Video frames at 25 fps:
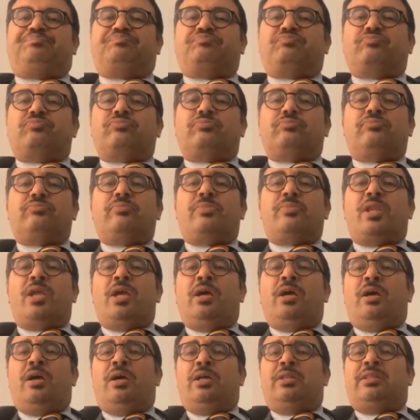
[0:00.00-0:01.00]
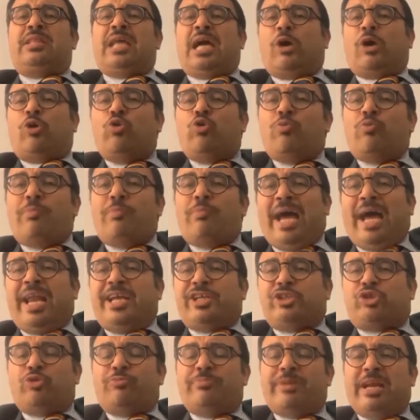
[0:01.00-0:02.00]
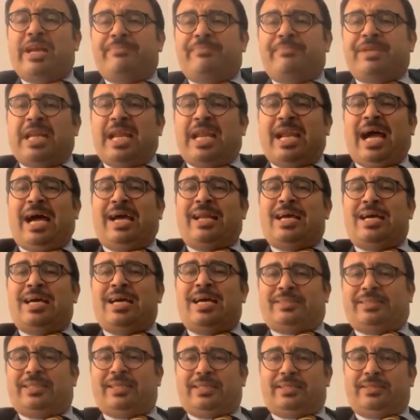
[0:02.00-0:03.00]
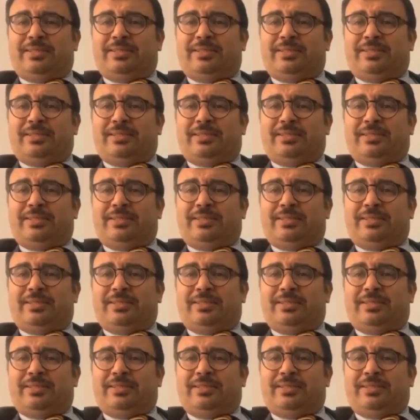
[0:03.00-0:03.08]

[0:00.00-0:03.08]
that is based on a number of elements